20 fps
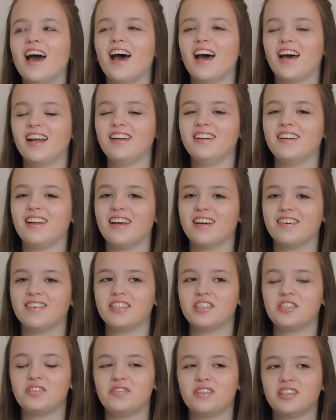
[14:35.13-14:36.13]
I don't know, I
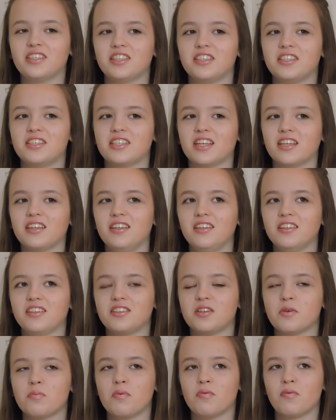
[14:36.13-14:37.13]
just feel like standing on
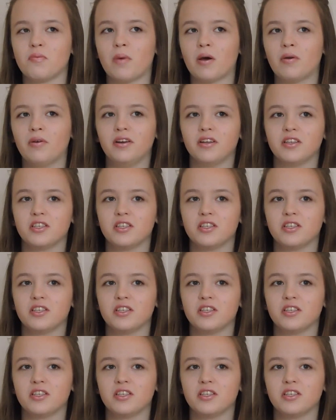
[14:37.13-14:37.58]
top of a mountain